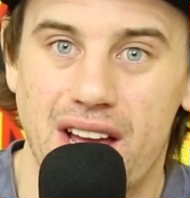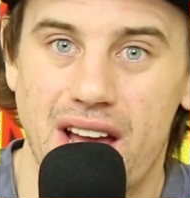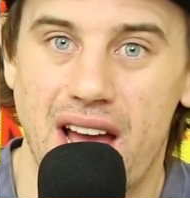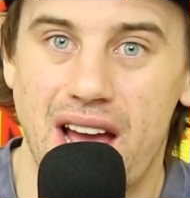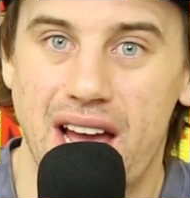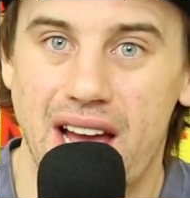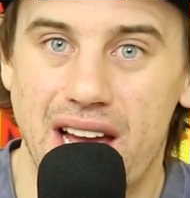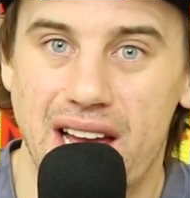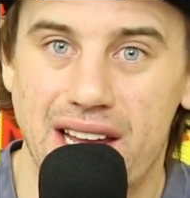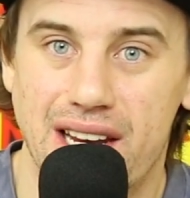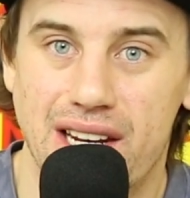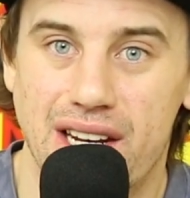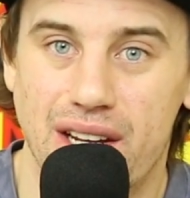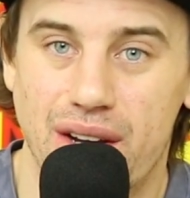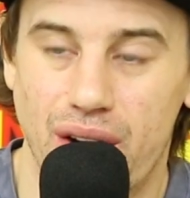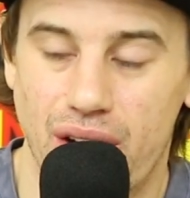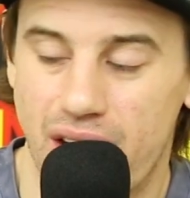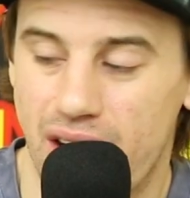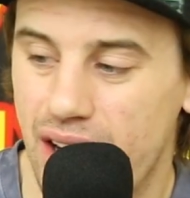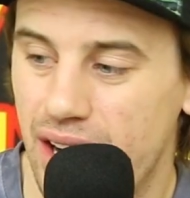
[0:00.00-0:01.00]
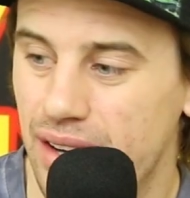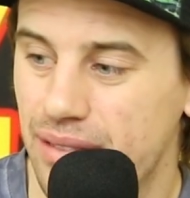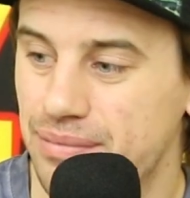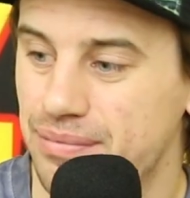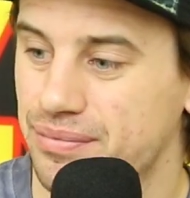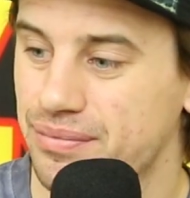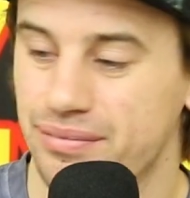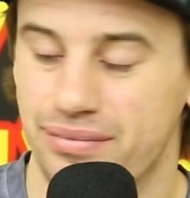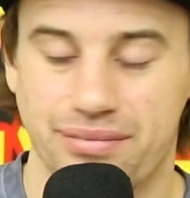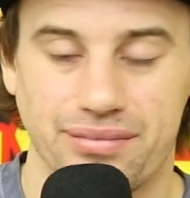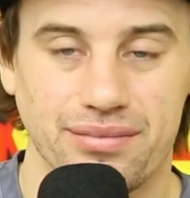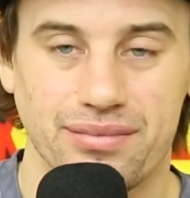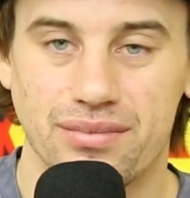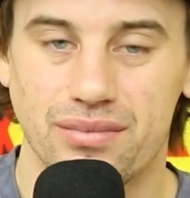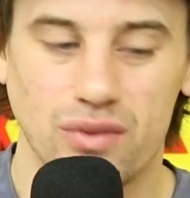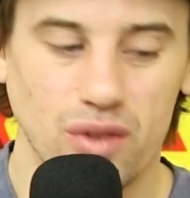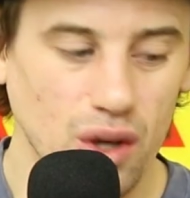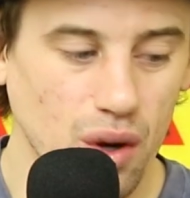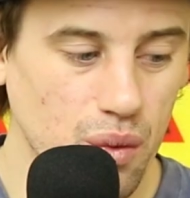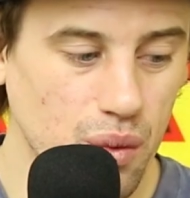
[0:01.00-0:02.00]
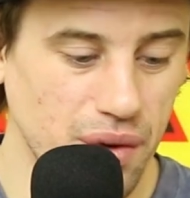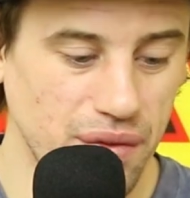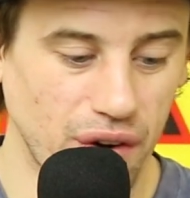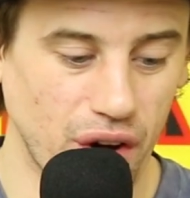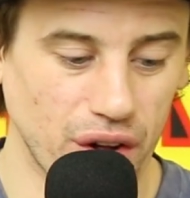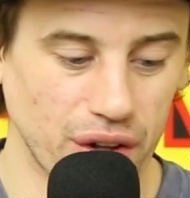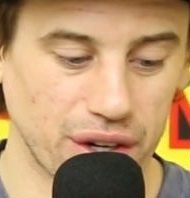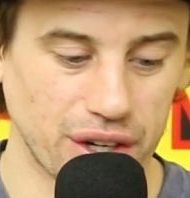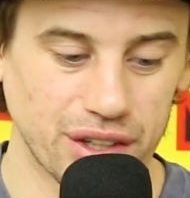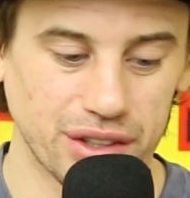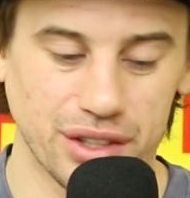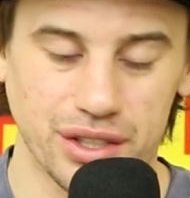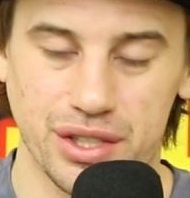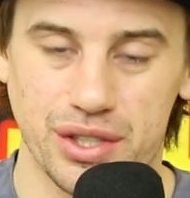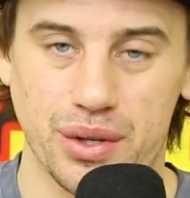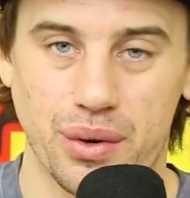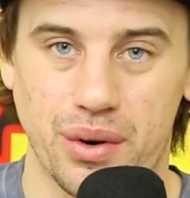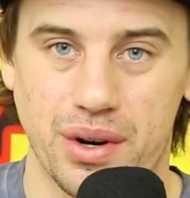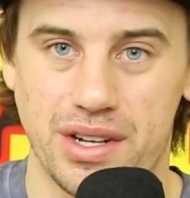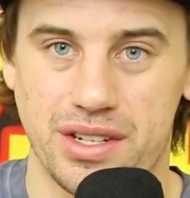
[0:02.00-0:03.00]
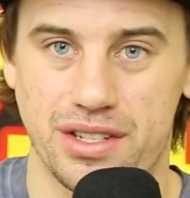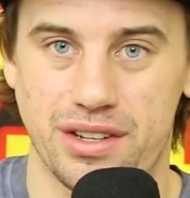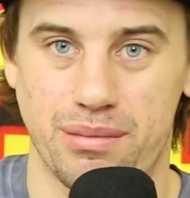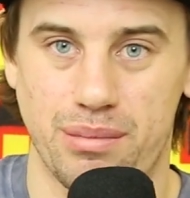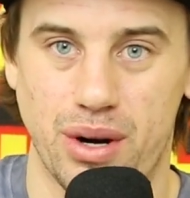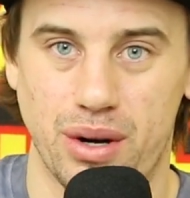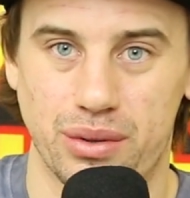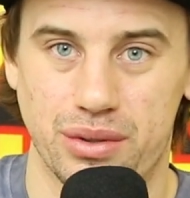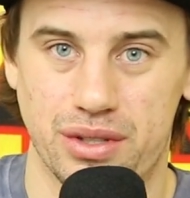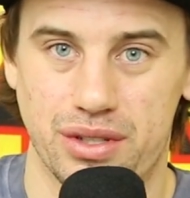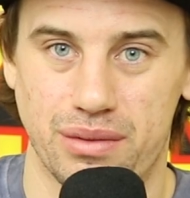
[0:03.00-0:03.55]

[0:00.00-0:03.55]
And we've all heard the stories about